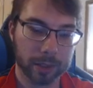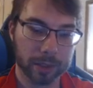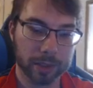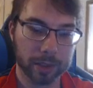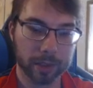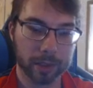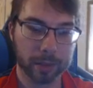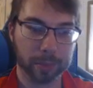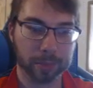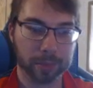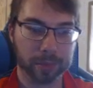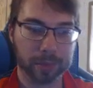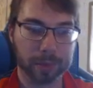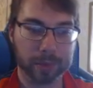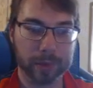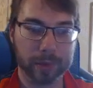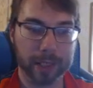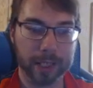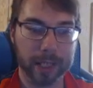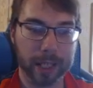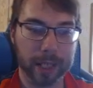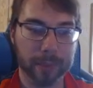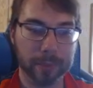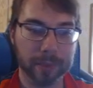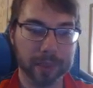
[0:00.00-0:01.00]
He's gonna
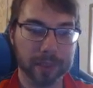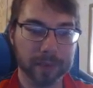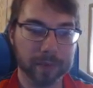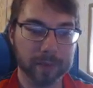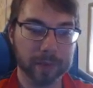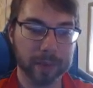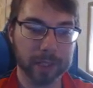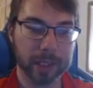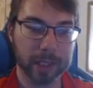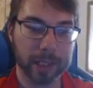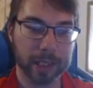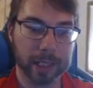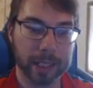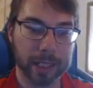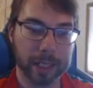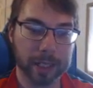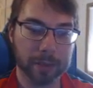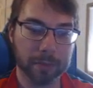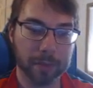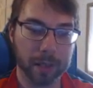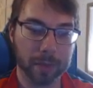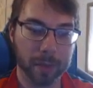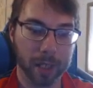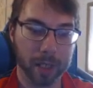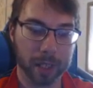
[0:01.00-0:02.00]
preemptively
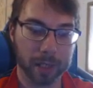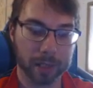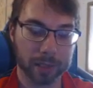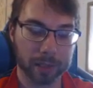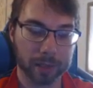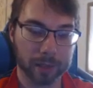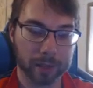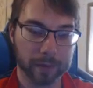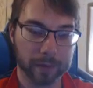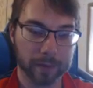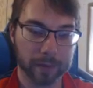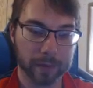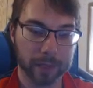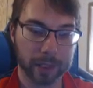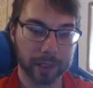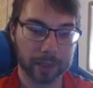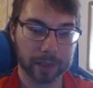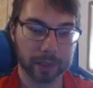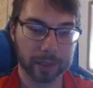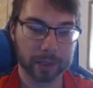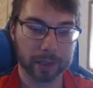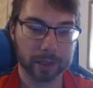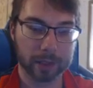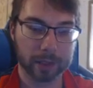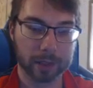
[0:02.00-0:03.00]
negate my monster
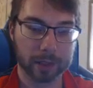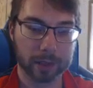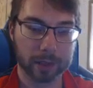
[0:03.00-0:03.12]
effect.